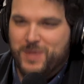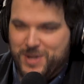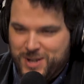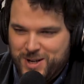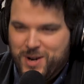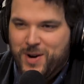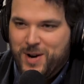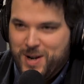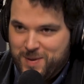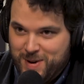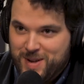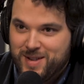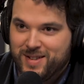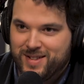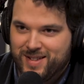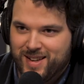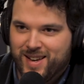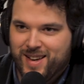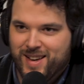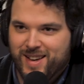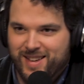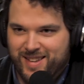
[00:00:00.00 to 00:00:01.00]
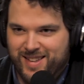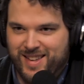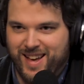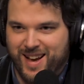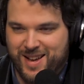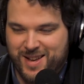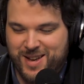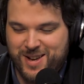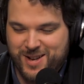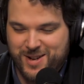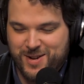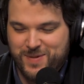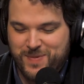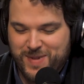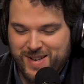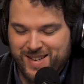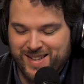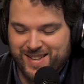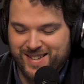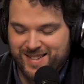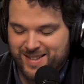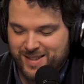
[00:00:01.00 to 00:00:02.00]
but you know what I mean. And I do. Yeah, you'll
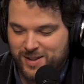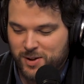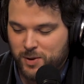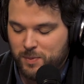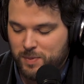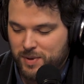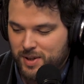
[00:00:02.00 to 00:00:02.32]
be you'll